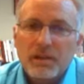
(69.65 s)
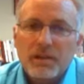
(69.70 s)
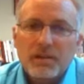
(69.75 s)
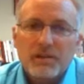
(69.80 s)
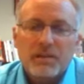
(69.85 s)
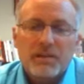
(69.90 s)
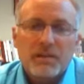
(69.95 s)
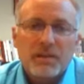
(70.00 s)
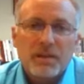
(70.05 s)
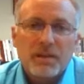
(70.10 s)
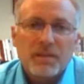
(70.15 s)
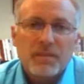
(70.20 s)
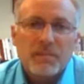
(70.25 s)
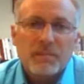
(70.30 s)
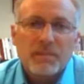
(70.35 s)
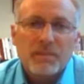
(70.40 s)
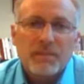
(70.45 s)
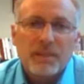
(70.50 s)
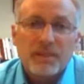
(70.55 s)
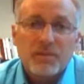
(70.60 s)

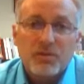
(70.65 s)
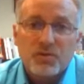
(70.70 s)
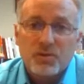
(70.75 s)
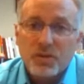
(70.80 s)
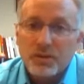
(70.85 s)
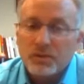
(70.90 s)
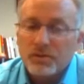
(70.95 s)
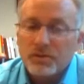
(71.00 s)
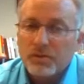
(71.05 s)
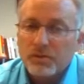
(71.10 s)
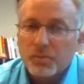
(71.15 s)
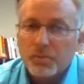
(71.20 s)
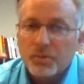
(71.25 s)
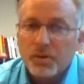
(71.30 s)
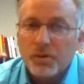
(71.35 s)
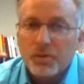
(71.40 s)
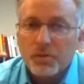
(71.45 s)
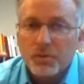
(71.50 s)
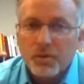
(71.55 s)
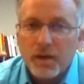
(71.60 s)
some instructional
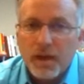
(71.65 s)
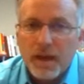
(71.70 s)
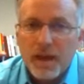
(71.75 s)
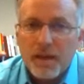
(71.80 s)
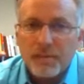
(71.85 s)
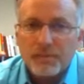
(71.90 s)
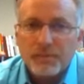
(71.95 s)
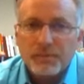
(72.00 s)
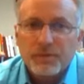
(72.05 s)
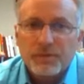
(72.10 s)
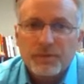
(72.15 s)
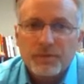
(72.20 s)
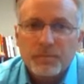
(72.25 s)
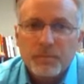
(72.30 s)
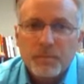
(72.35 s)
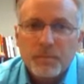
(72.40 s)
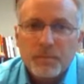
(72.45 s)
programs,